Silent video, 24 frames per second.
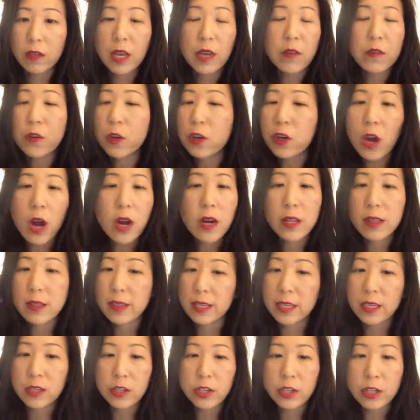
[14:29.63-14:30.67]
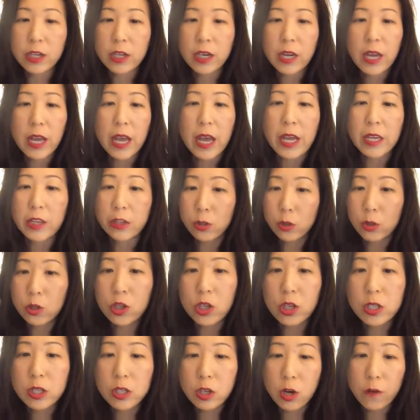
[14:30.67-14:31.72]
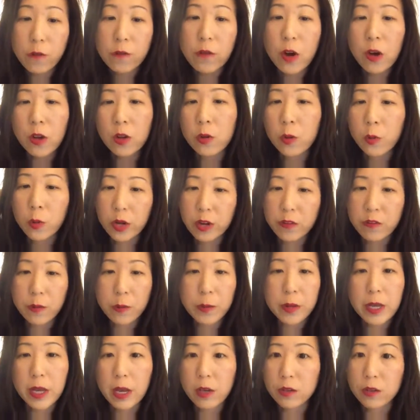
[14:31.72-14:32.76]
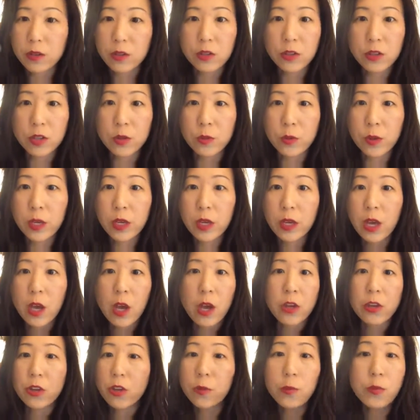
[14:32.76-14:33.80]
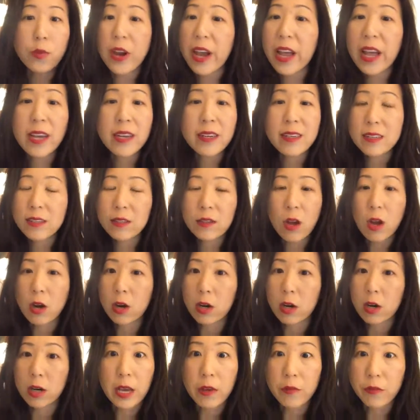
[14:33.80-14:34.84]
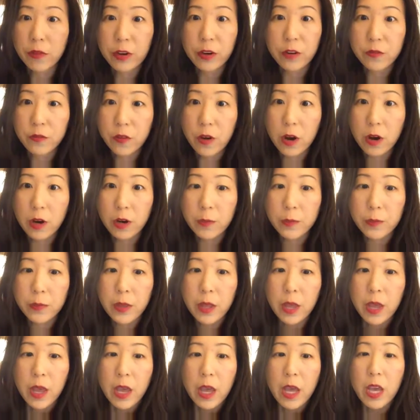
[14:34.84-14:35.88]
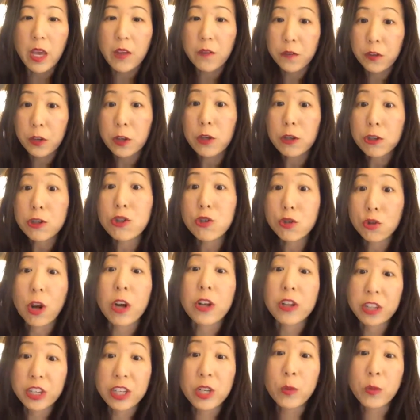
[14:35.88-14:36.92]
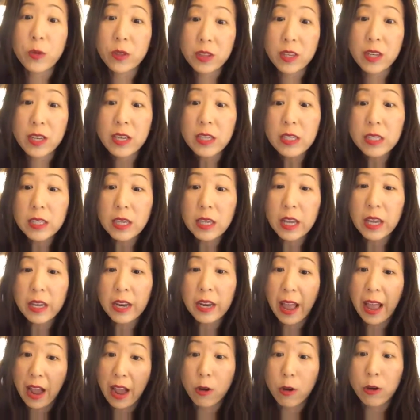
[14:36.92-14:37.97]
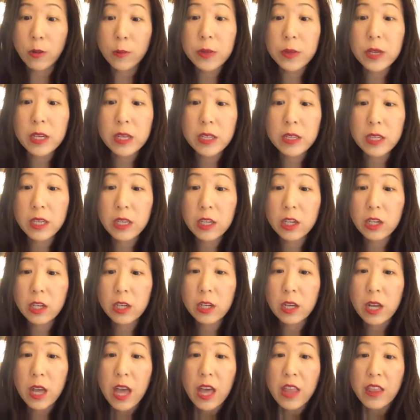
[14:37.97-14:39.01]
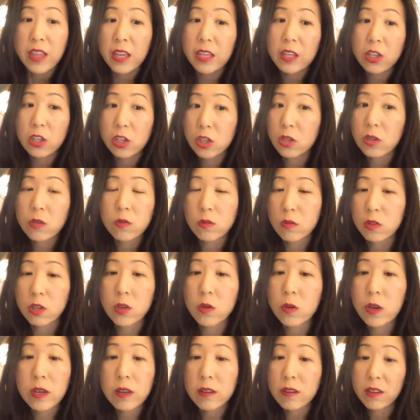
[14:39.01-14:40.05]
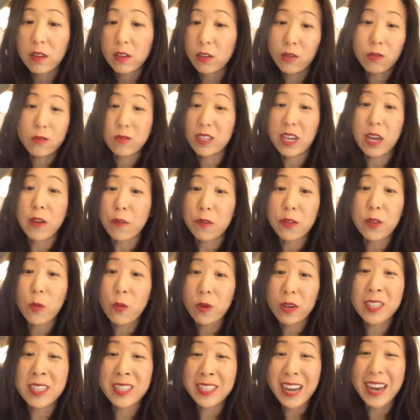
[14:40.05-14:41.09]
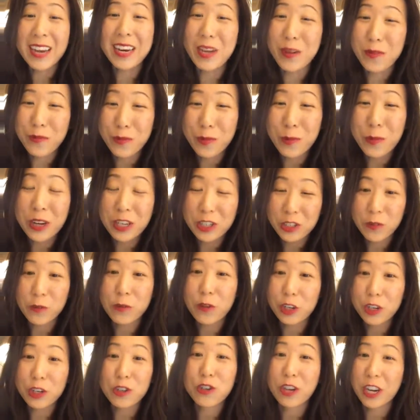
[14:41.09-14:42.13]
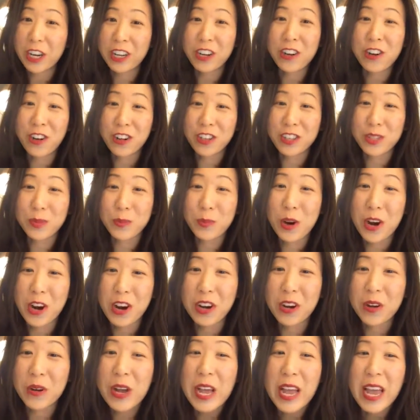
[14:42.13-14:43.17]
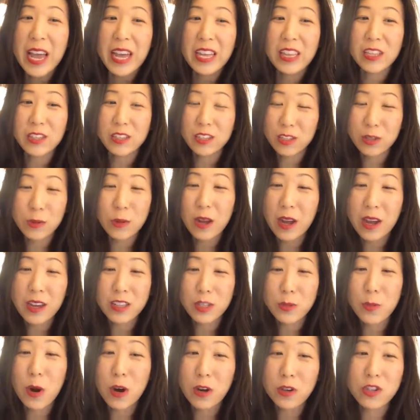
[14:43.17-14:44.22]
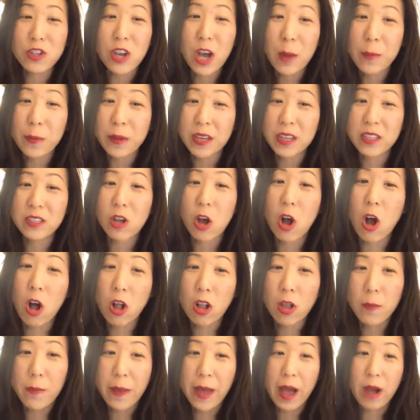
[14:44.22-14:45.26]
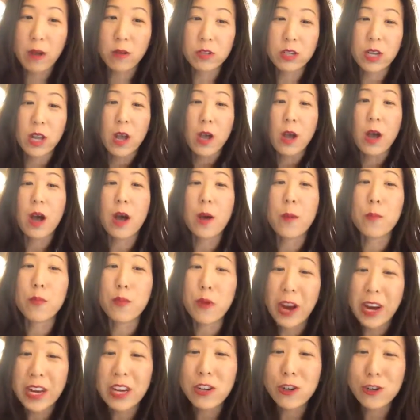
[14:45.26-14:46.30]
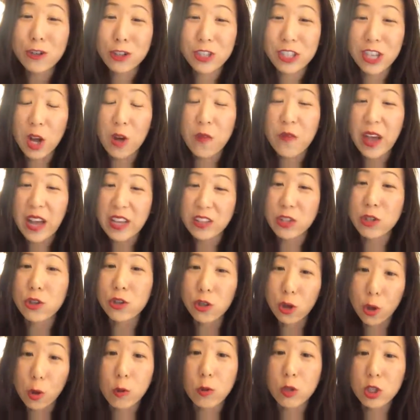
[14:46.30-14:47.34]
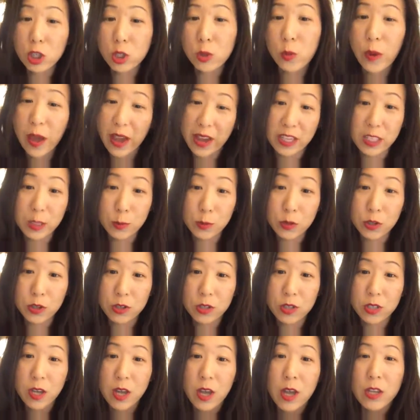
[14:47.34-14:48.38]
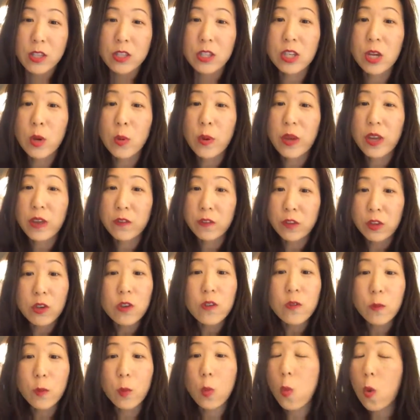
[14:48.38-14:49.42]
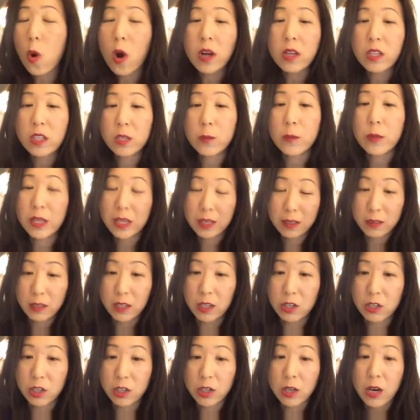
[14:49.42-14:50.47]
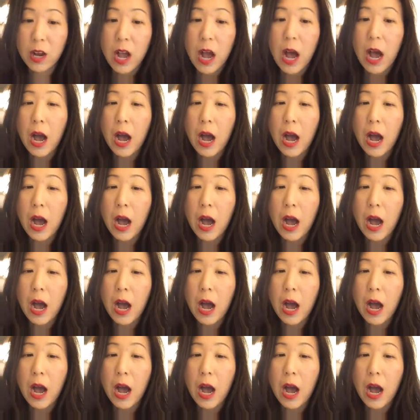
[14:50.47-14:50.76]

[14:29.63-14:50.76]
if you're not a leader and you just are following what everybody else is doing, your brand is not going to get very far. If you're struggling with this and how to be a leader, then you definitely want to sign up for my free training call tomorrow. Tomorrow's topic is all about branding yourself as a go-to expert. So if you want to be a leader,